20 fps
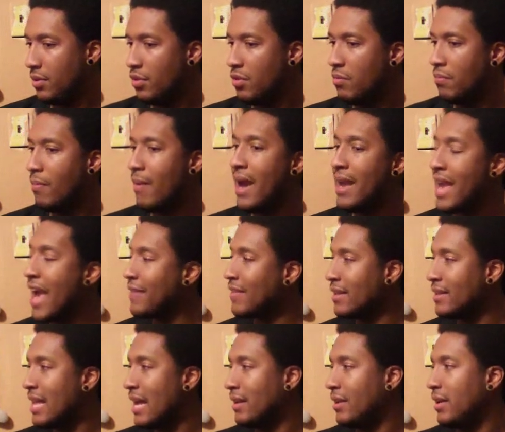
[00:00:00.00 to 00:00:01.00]
you might
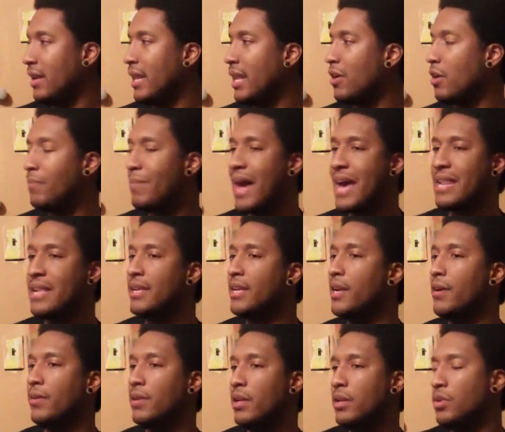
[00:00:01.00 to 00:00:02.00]
have to download it later, but I
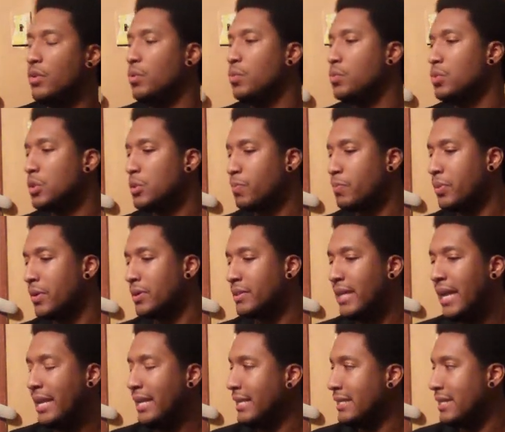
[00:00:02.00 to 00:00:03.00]
didn't hear any news
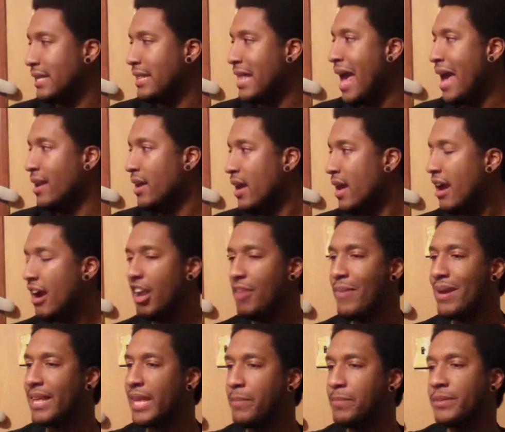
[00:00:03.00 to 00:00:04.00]
pertaining to that.
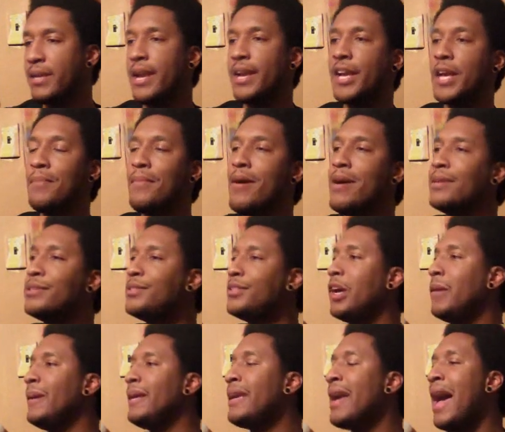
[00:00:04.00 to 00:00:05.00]
Everybody keeps saying, come on,
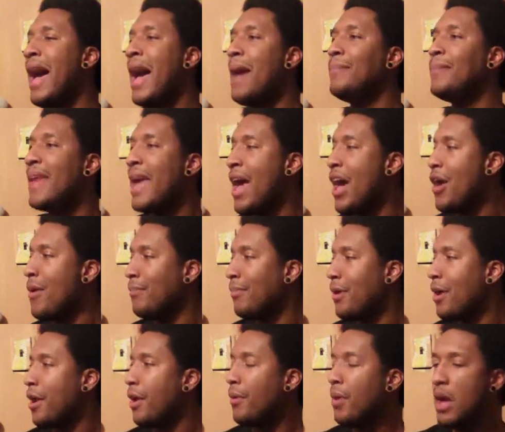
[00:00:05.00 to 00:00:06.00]
Zoe, calm down,
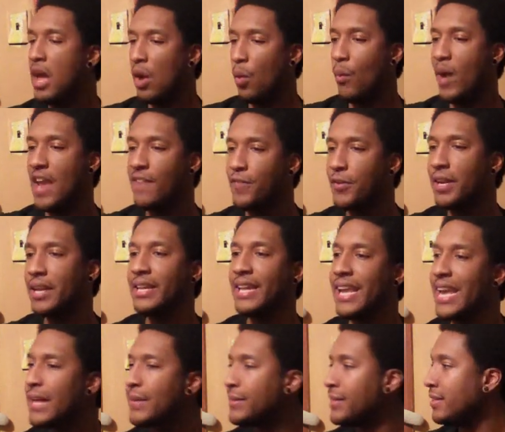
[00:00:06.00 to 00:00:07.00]
bro. Wait for the
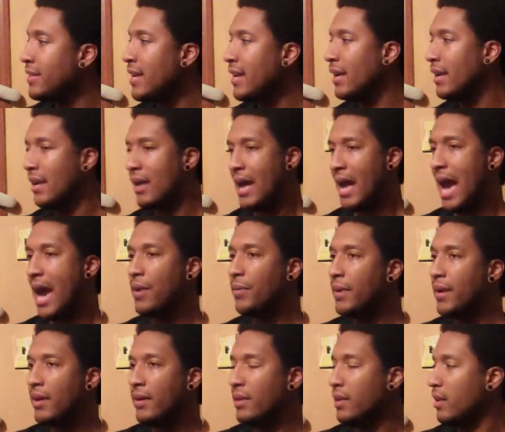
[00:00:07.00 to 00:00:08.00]
DLC. I
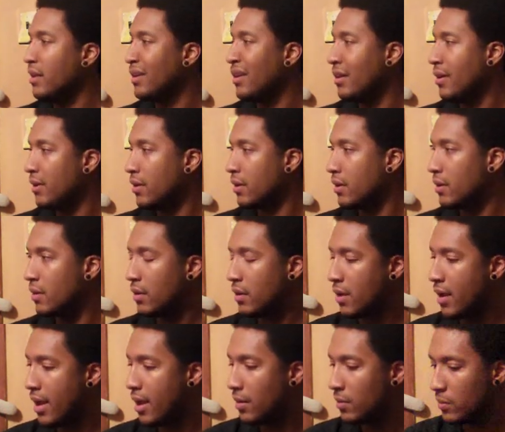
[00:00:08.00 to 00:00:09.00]
don't hear so, any... Wait,
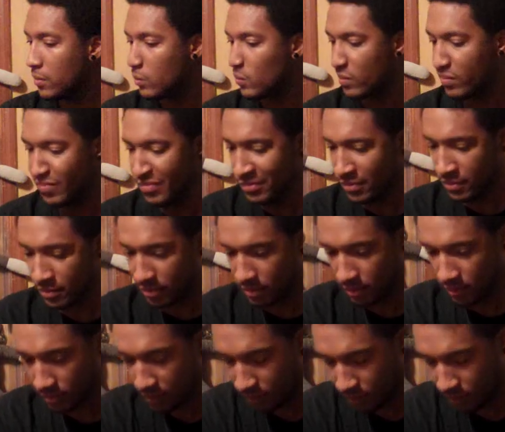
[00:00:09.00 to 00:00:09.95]
I have a question. So is it